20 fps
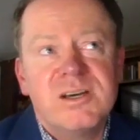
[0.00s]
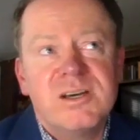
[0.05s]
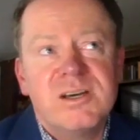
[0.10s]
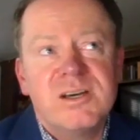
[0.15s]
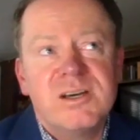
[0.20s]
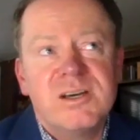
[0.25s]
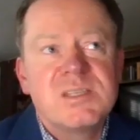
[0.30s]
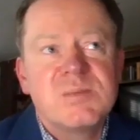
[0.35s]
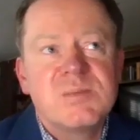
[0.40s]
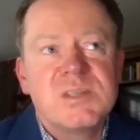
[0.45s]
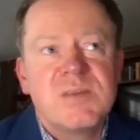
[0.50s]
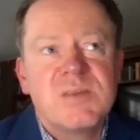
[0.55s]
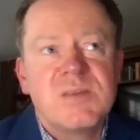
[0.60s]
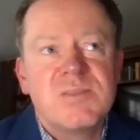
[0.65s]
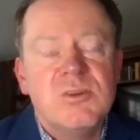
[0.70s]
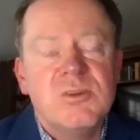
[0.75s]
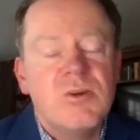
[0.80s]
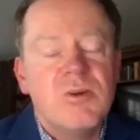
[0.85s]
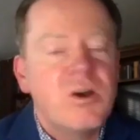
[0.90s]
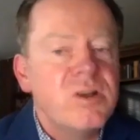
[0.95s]
repeating some
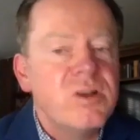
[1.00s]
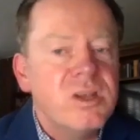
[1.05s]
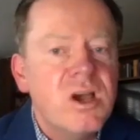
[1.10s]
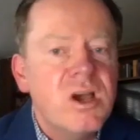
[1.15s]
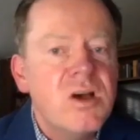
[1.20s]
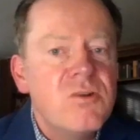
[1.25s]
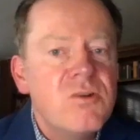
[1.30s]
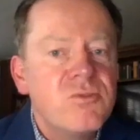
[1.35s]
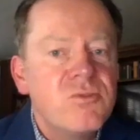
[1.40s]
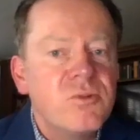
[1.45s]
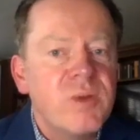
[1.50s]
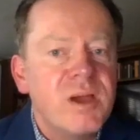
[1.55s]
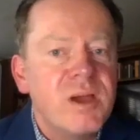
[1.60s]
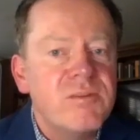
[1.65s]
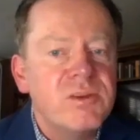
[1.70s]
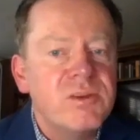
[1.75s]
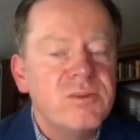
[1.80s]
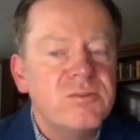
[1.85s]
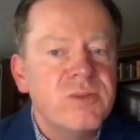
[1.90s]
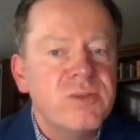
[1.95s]
stuff that you already know from
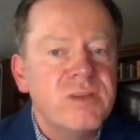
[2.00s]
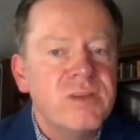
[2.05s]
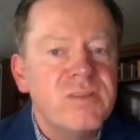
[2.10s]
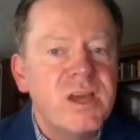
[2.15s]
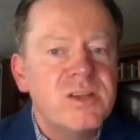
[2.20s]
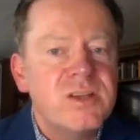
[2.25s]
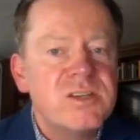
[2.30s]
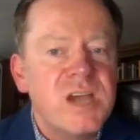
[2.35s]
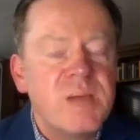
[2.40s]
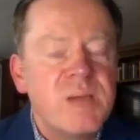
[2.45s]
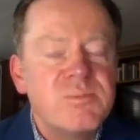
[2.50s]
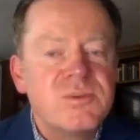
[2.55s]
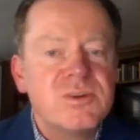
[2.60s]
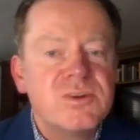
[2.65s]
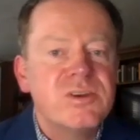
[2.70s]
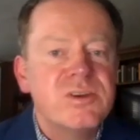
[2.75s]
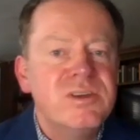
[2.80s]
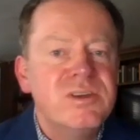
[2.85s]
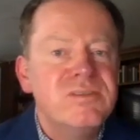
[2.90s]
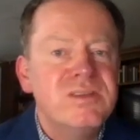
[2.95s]
having read that
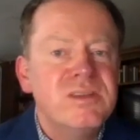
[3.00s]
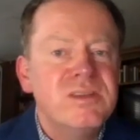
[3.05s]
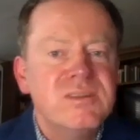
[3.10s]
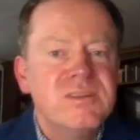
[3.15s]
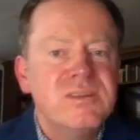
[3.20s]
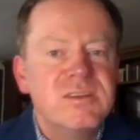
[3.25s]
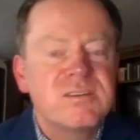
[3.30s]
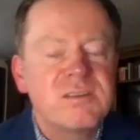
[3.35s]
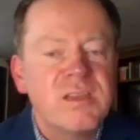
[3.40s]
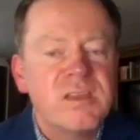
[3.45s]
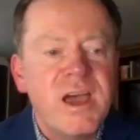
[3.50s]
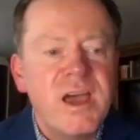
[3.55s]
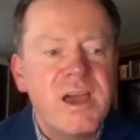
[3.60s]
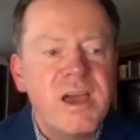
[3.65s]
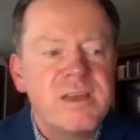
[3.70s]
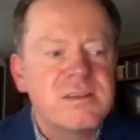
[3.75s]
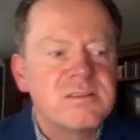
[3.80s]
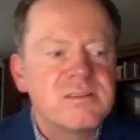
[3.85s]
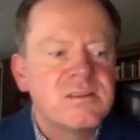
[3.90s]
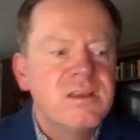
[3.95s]
chapter in this
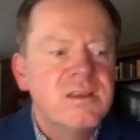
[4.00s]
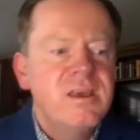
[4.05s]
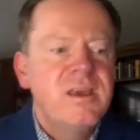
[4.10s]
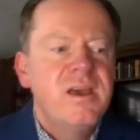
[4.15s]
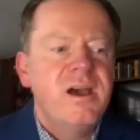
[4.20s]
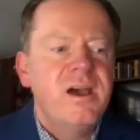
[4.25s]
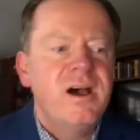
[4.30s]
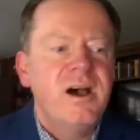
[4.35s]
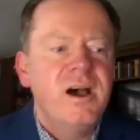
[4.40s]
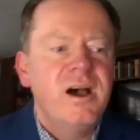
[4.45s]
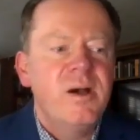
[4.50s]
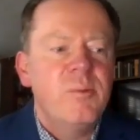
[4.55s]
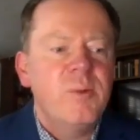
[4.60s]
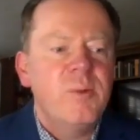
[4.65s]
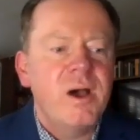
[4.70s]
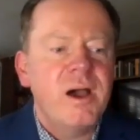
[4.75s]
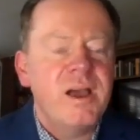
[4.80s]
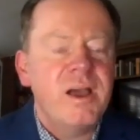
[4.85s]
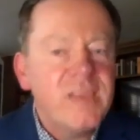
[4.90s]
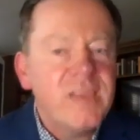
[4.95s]
class,
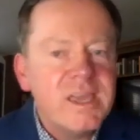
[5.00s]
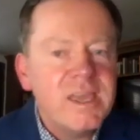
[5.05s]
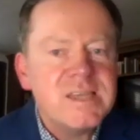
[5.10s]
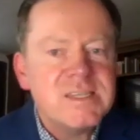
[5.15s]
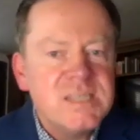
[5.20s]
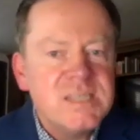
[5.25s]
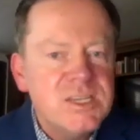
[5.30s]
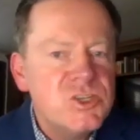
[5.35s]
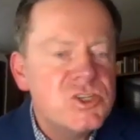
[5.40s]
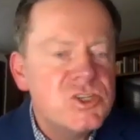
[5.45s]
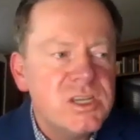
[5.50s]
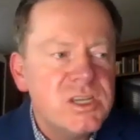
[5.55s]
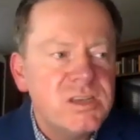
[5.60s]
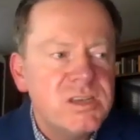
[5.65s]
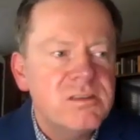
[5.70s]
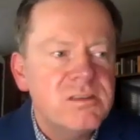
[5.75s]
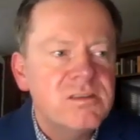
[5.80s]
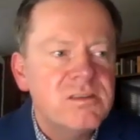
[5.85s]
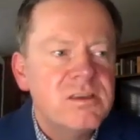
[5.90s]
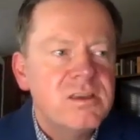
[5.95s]
I like
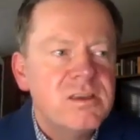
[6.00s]
teaching